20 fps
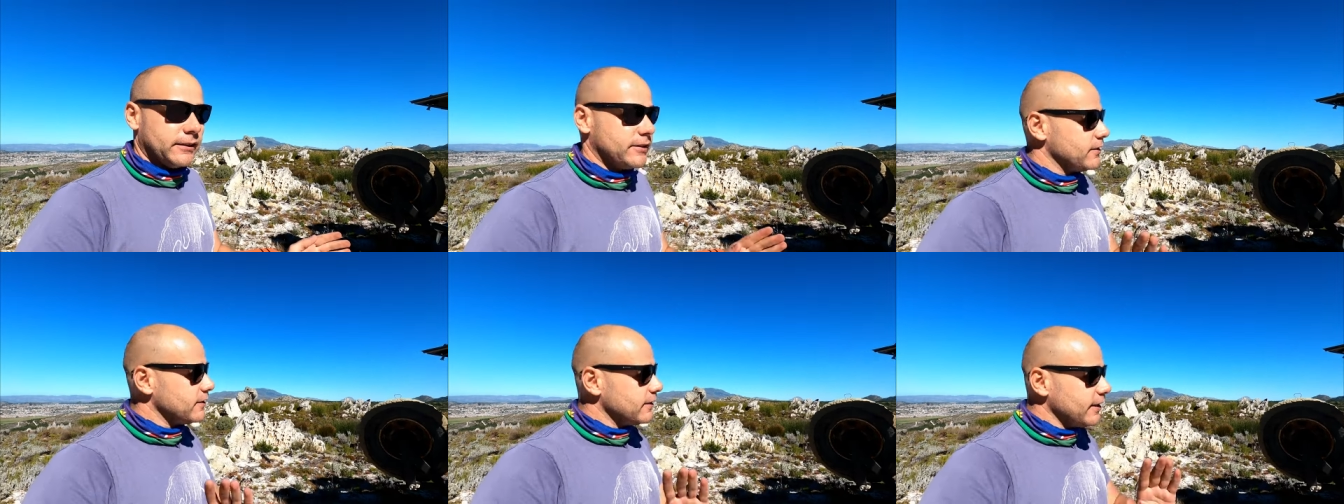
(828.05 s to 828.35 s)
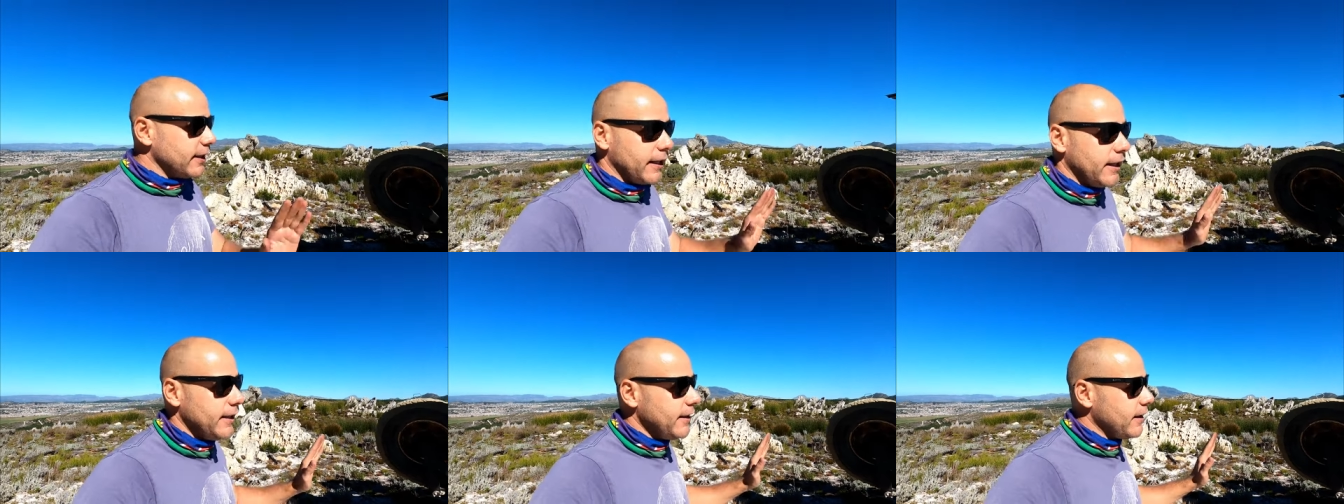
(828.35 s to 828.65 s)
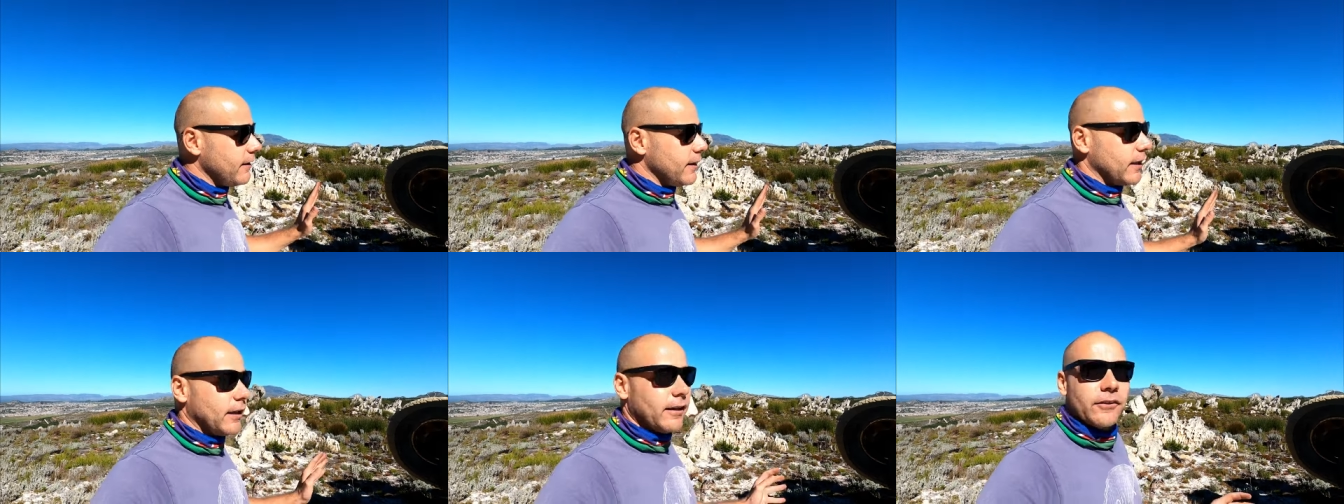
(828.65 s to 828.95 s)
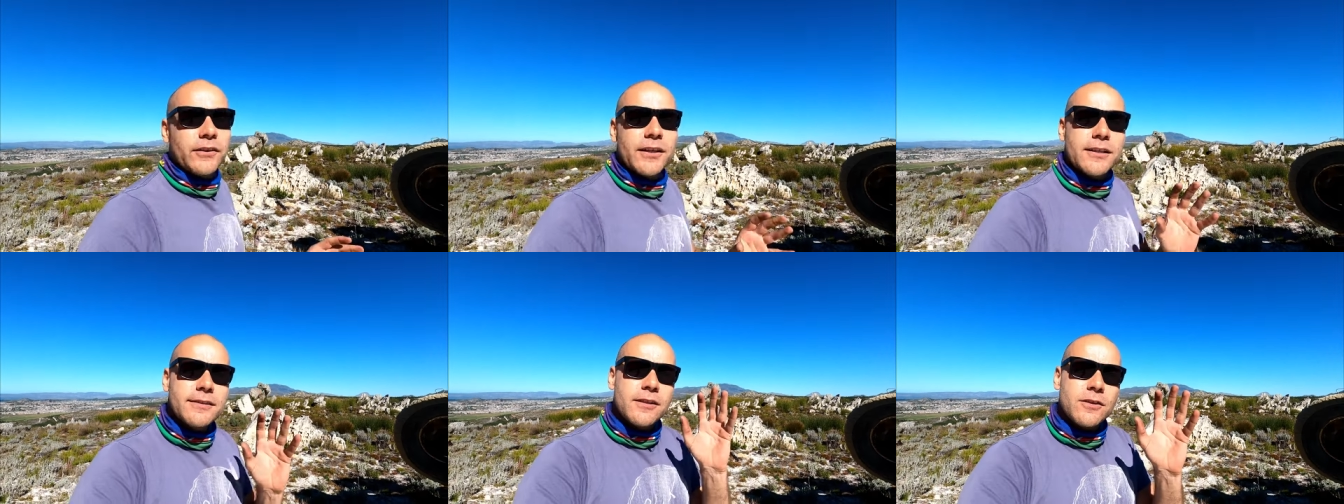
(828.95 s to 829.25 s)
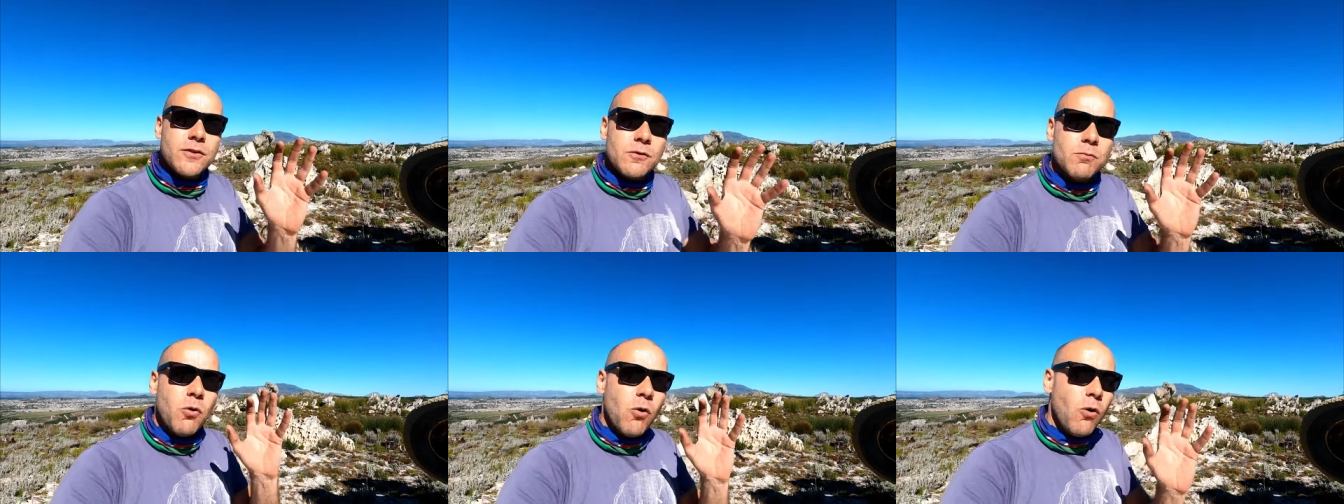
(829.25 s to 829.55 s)
Just like any other country. It's
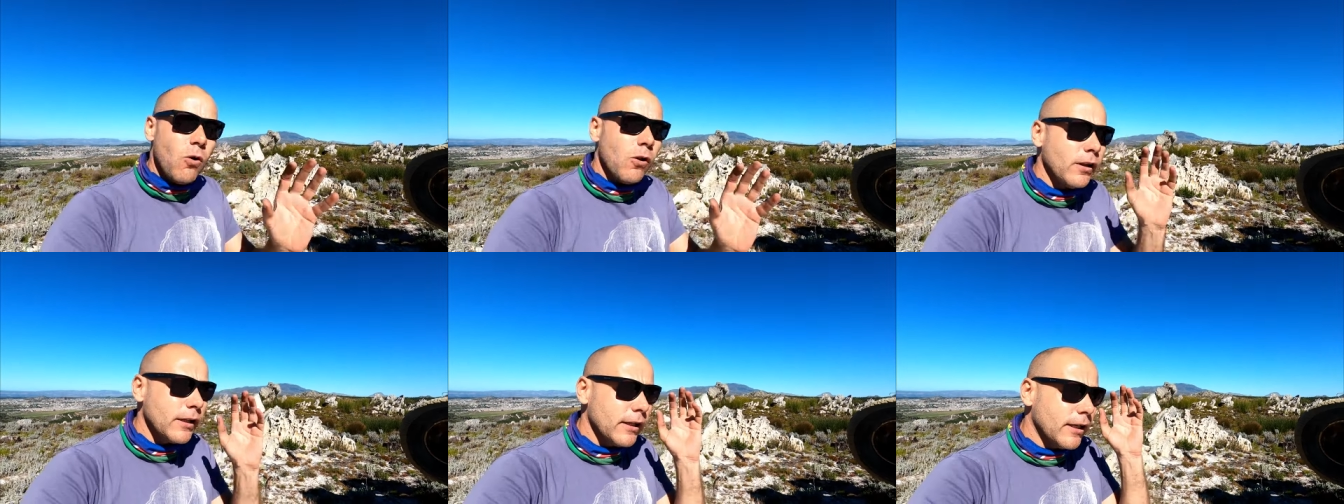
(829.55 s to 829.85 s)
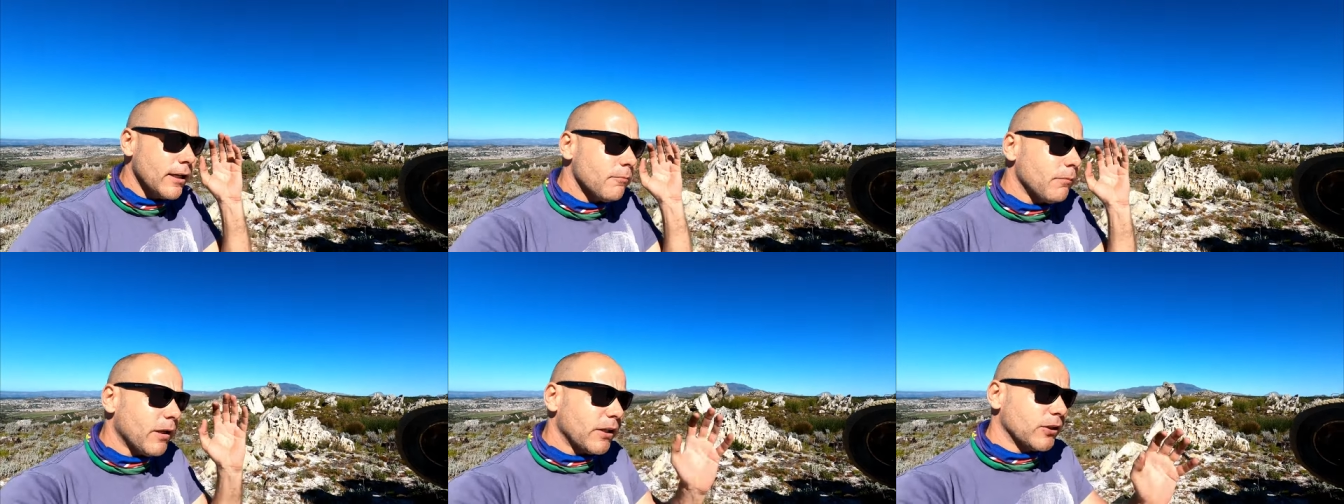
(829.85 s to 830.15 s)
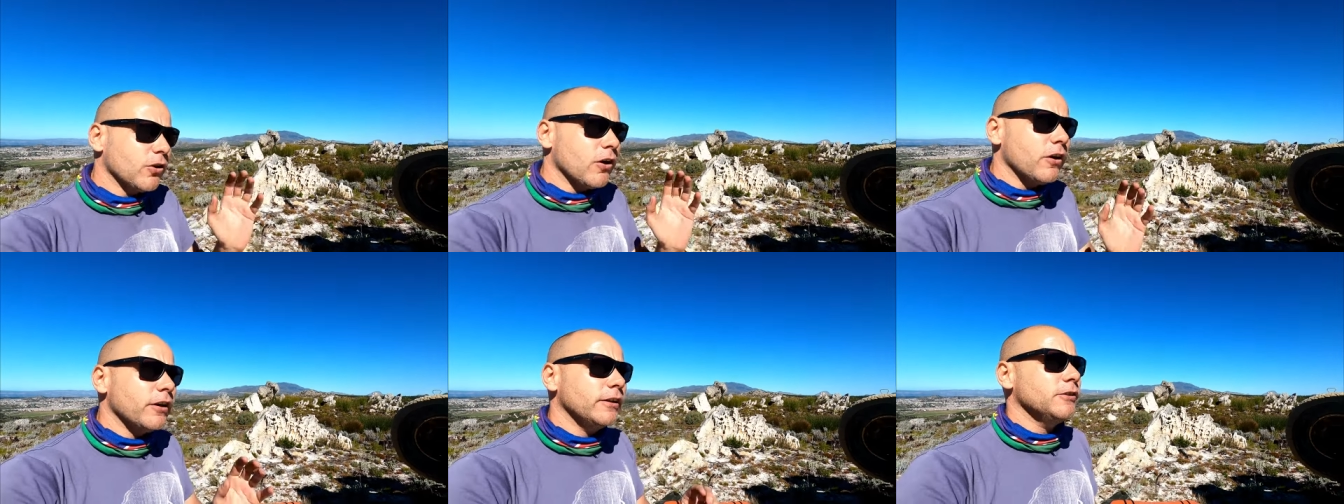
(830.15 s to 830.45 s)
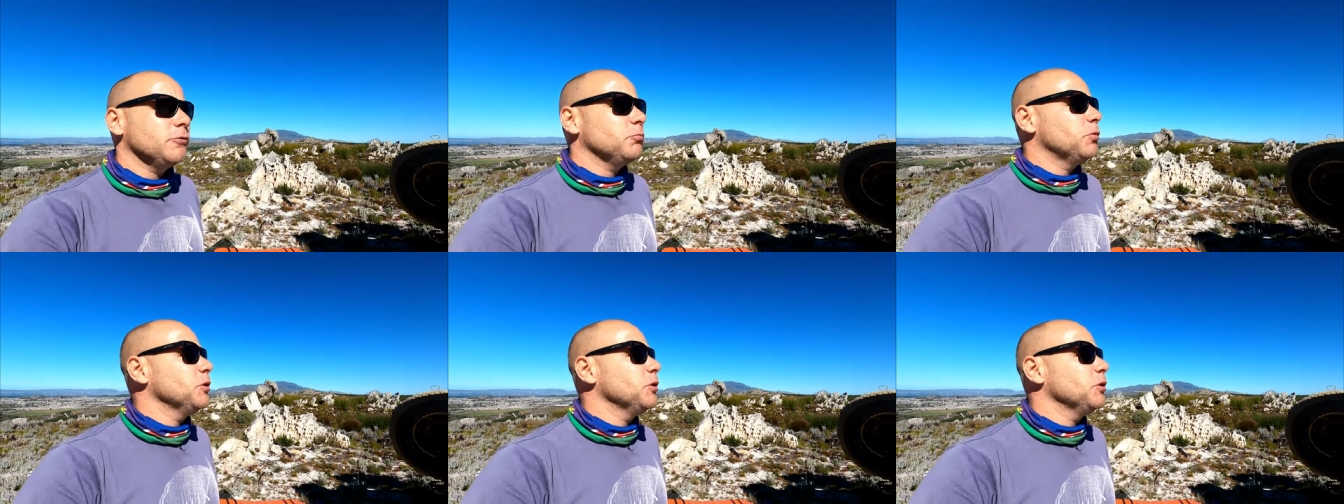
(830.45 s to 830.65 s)
a small minority